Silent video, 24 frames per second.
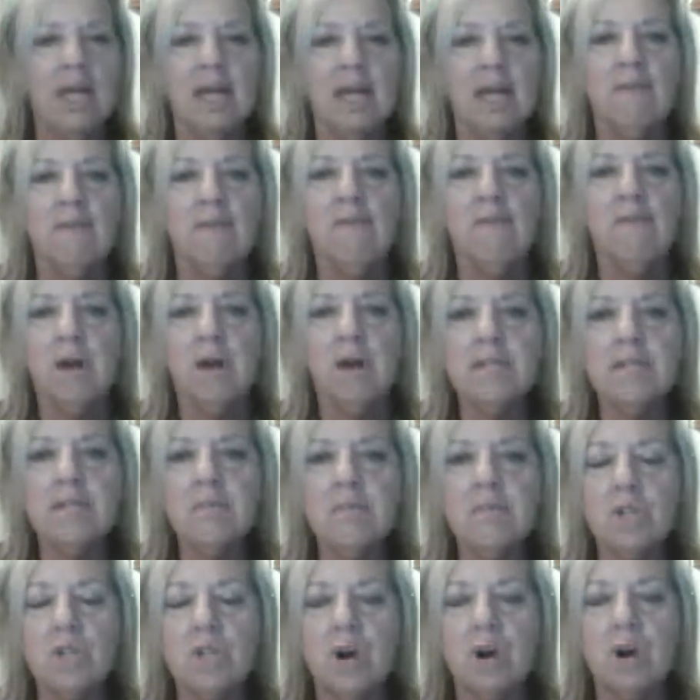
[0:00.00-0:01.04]
Find
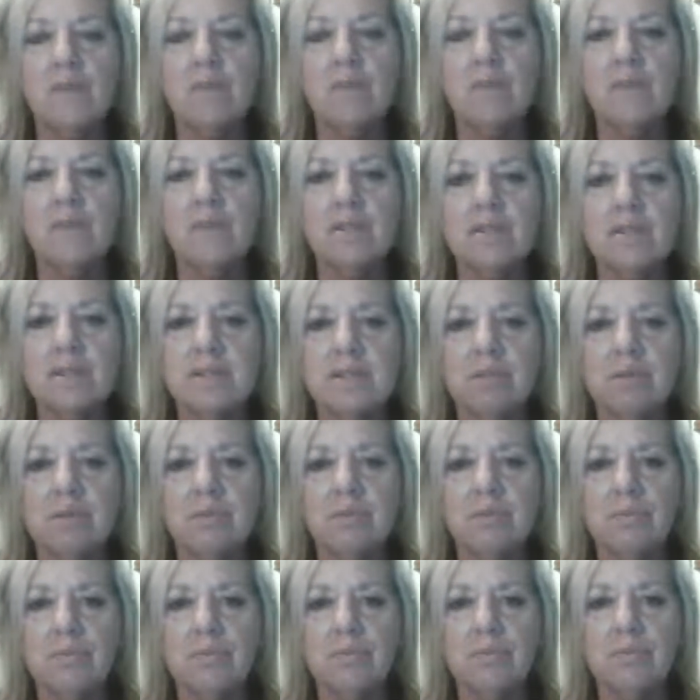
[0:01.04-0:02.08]
some time for yourself
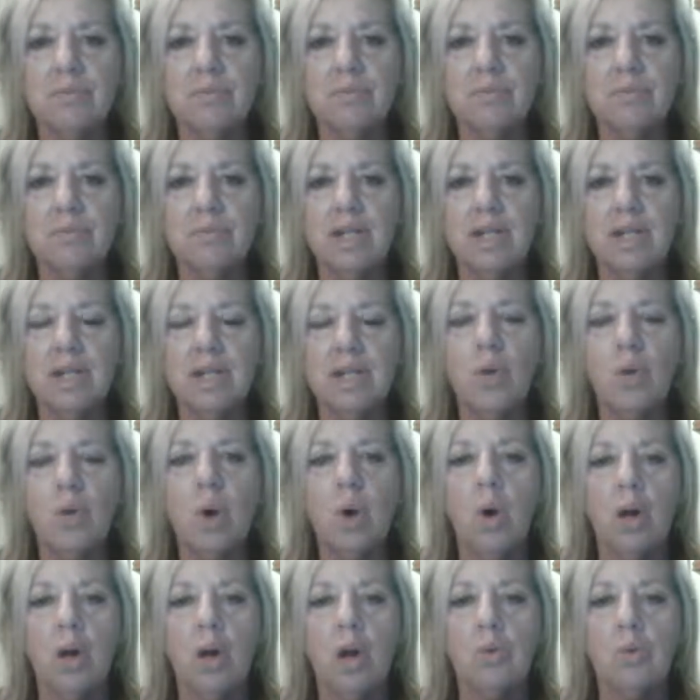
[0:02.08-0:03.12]
in a
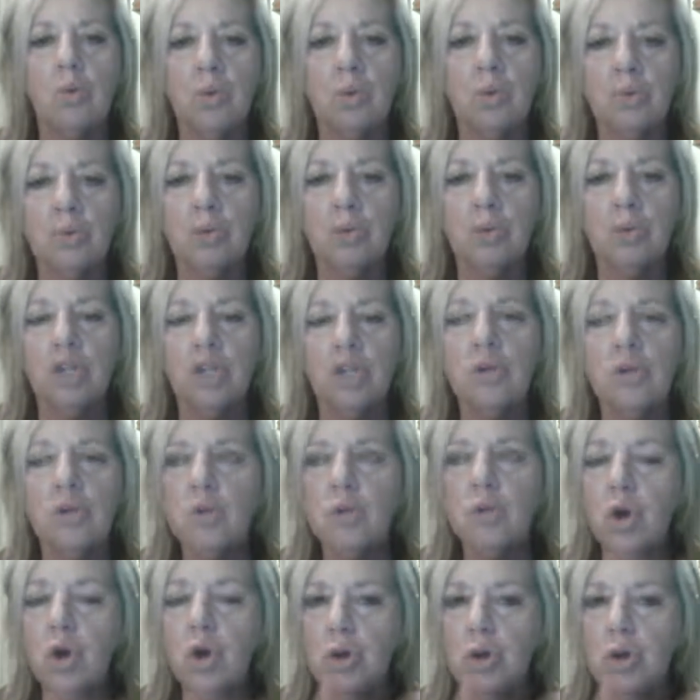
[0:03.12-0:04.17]
quiet room. You
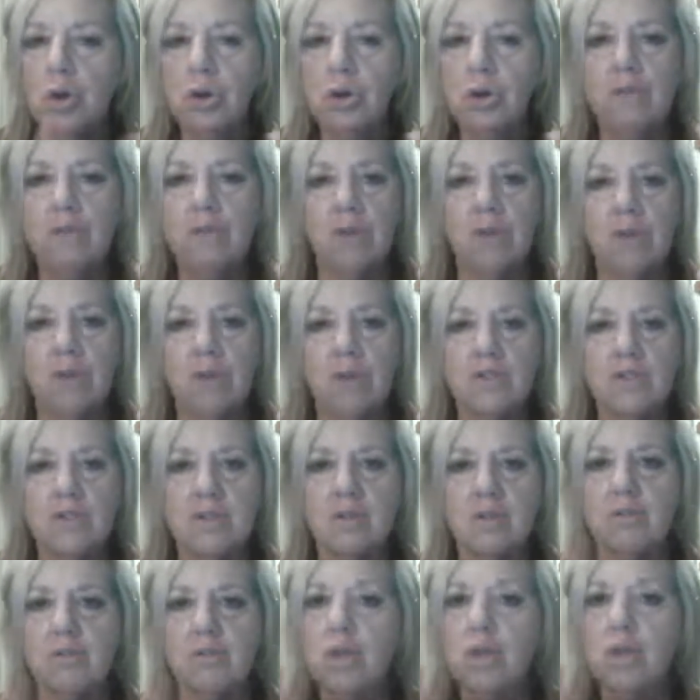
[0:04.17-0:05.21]
know your phone's
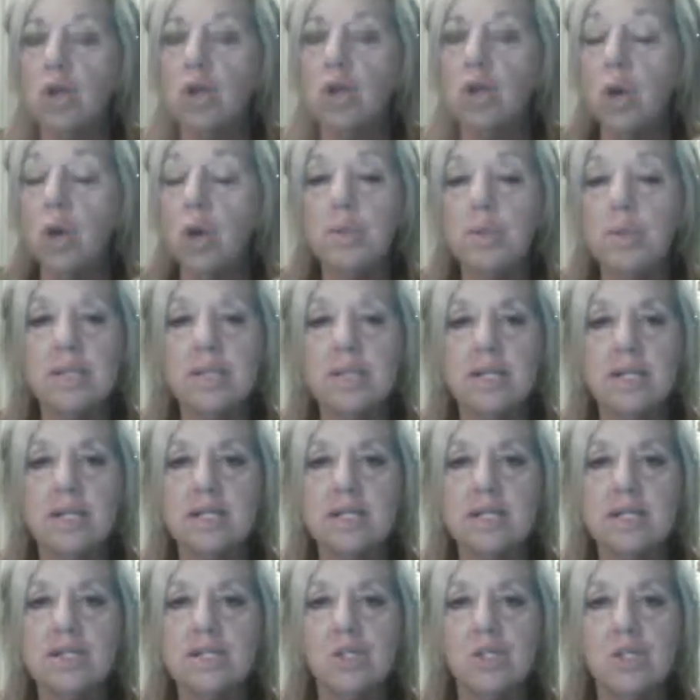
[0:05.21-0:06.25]
off. No one's going to
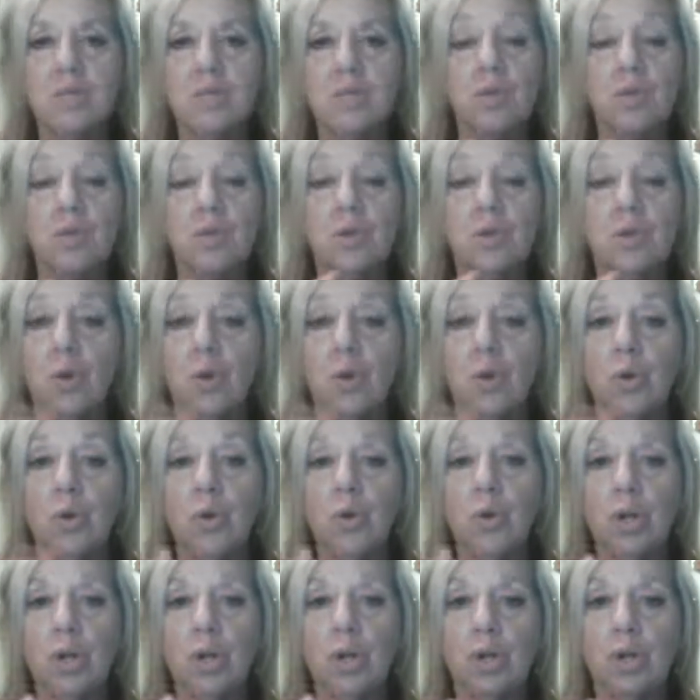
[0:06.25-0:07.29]
disturb you. You're
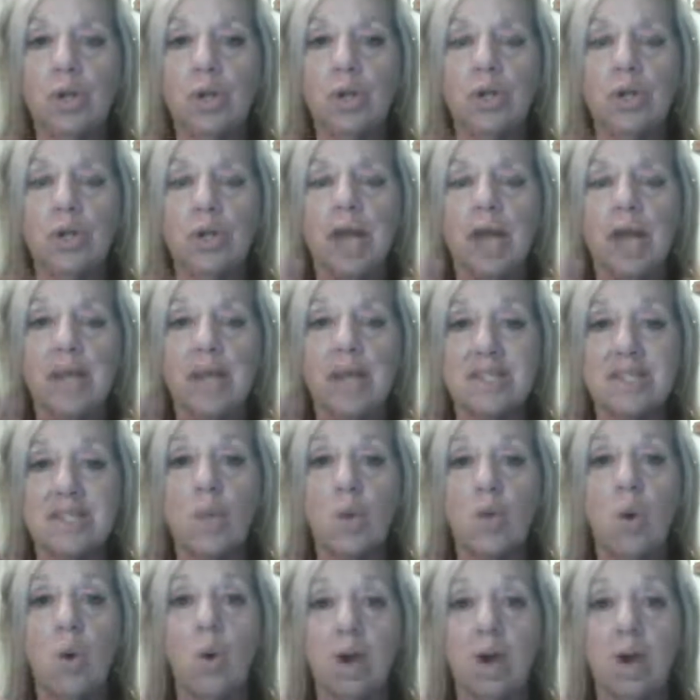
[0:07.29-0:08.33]
all alone and it's
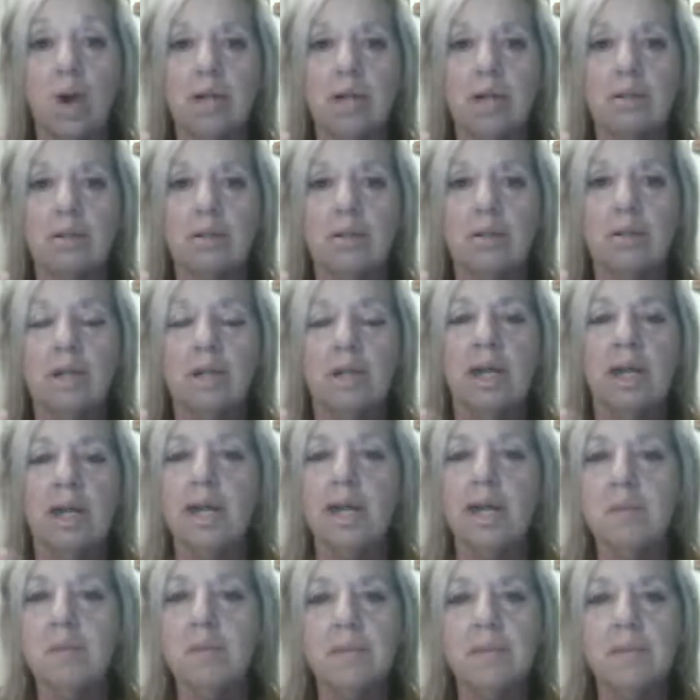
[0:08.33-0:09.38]
quiet.
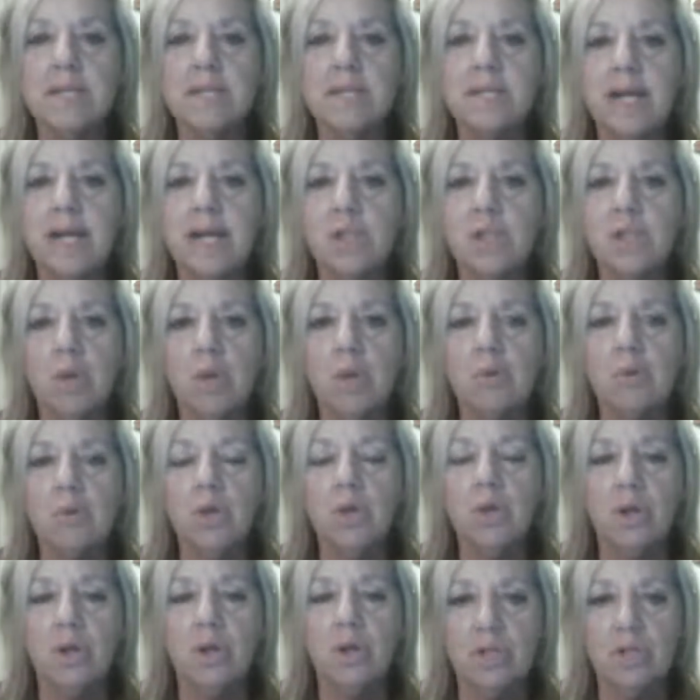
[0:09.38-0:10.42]
It can be daytime or
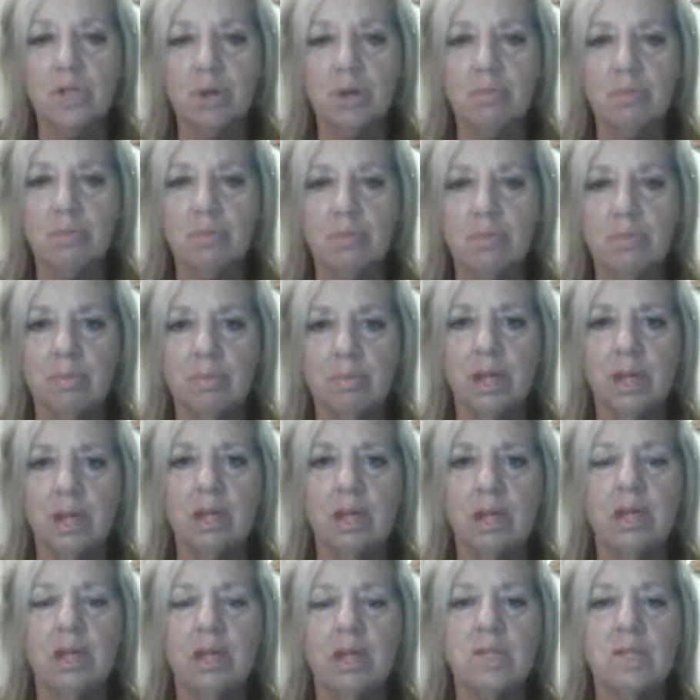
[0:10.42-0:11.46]
nighttime.
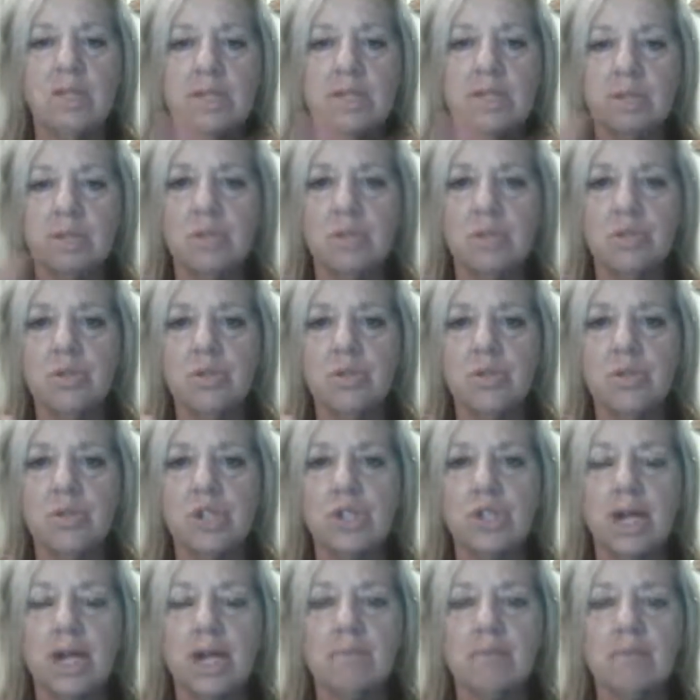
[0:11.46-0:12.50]
Sit with the door
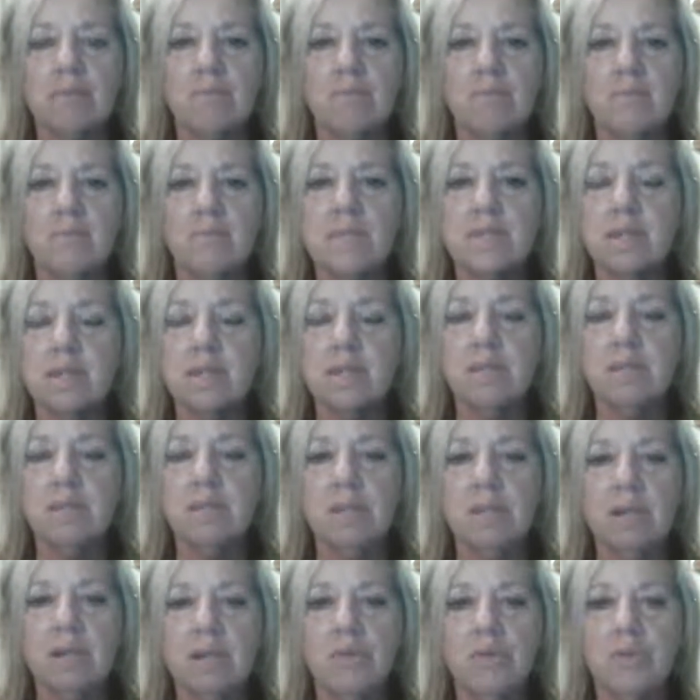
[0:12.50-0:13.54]
shut, sit in the
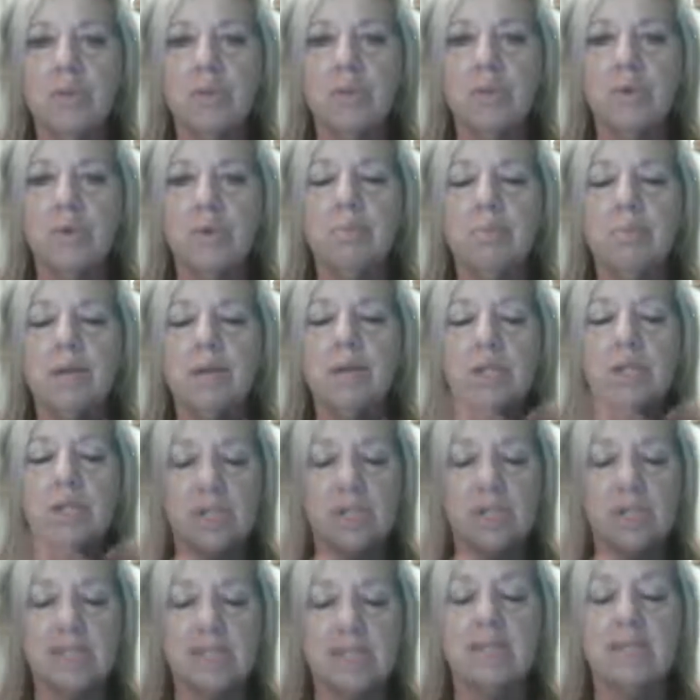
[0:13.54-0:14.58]
middle of the room and
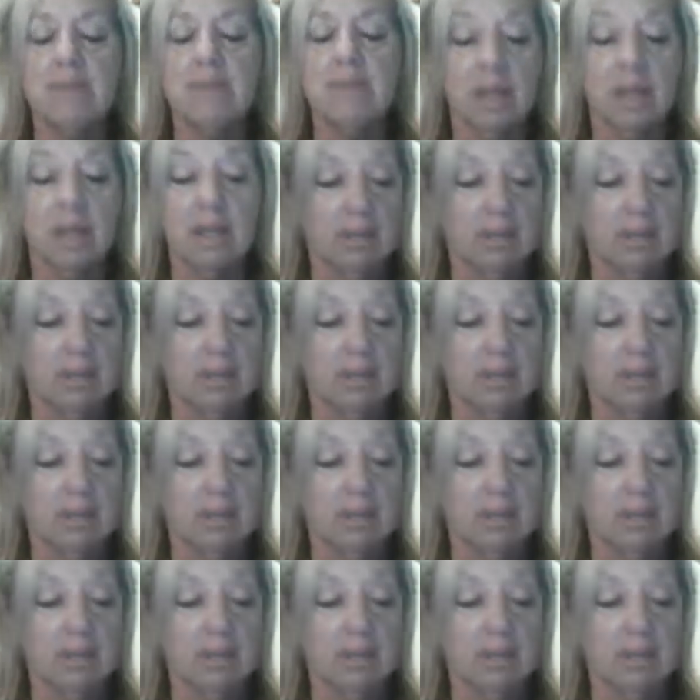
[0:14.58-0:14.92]
just sit there.